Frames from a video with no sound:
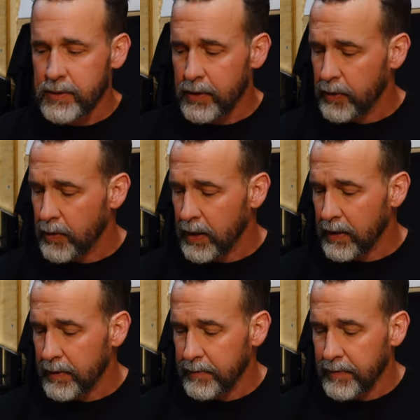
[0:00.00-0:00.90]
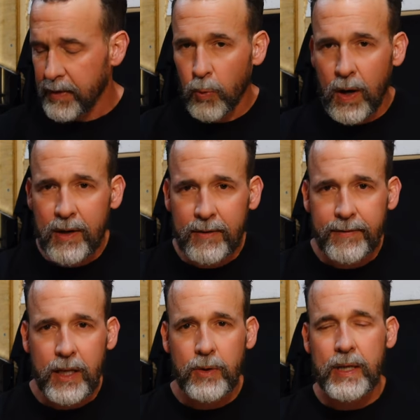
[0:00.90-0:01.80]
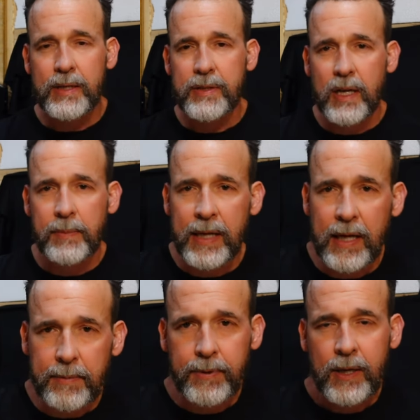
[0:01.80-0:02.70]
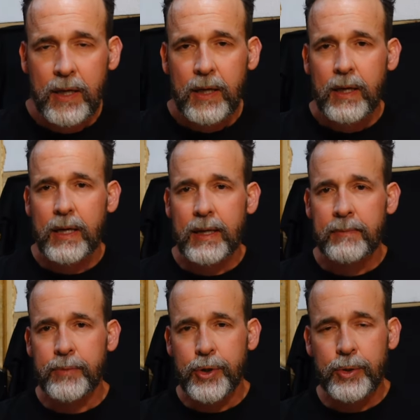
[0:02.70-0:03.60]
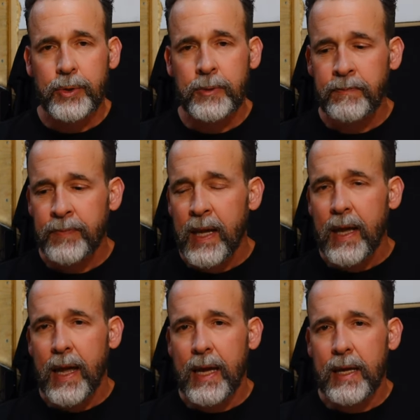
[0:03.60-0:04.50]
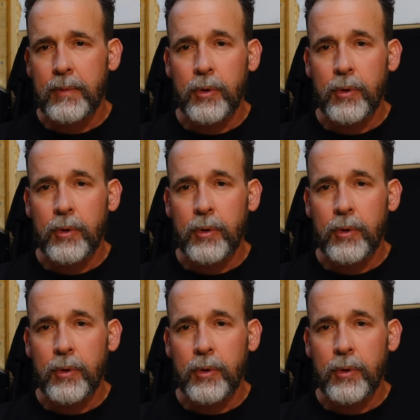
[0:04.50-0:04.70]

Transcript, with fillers: so uh, the wiring video is coming up um, soon. And the